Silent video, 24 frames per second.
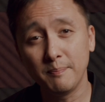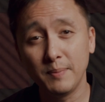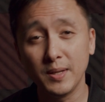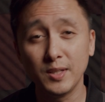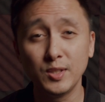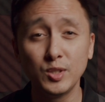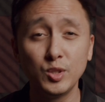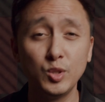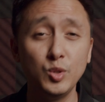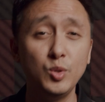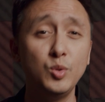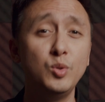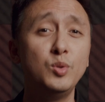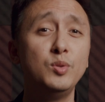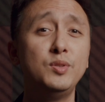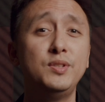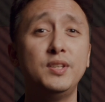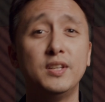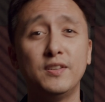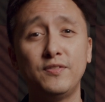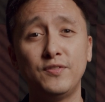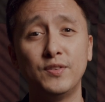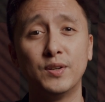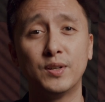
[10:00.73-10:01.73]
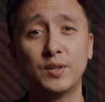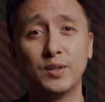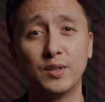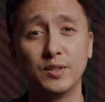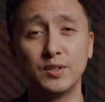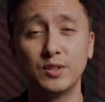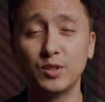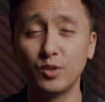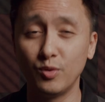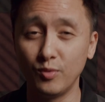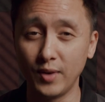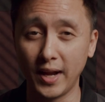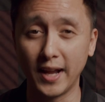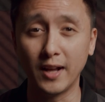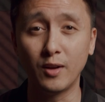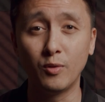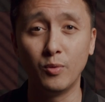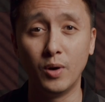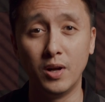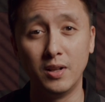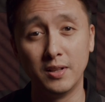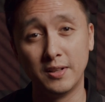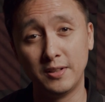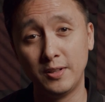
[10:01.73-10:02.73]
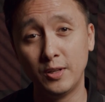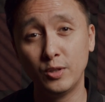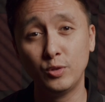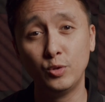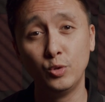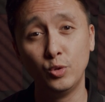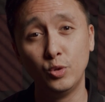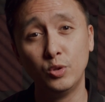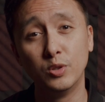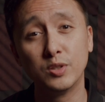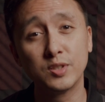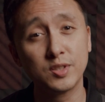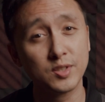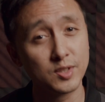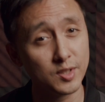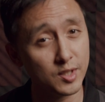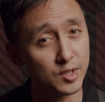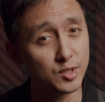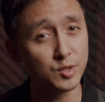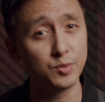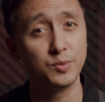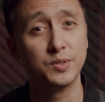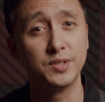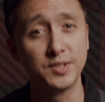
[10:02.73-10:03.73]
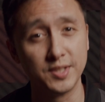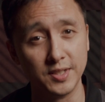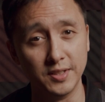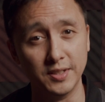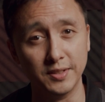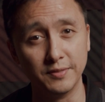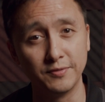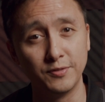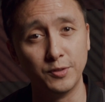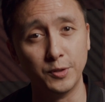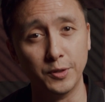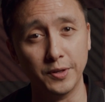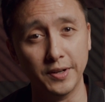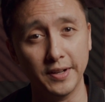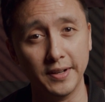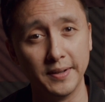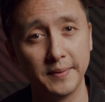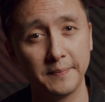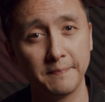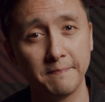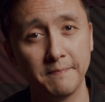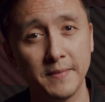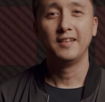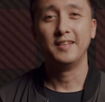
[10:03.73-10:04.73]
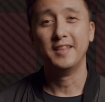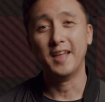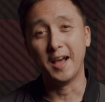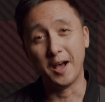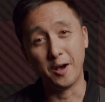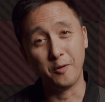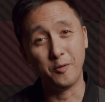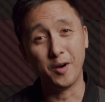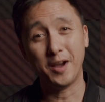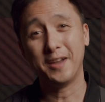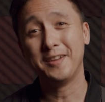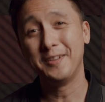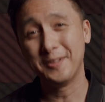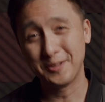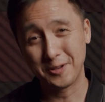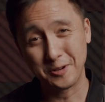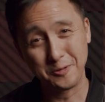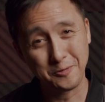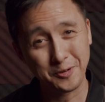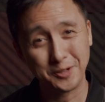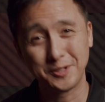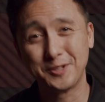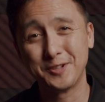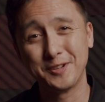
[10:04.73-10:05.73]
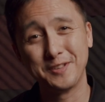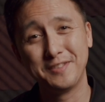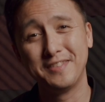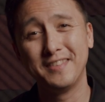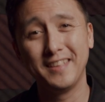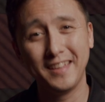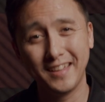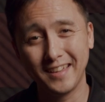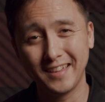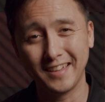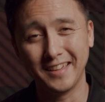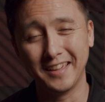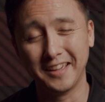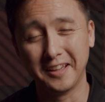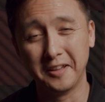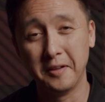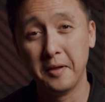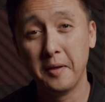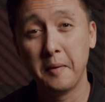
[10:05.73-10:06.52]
be too difficult to rank well in the Google search result for it. Now I know what you're thinking.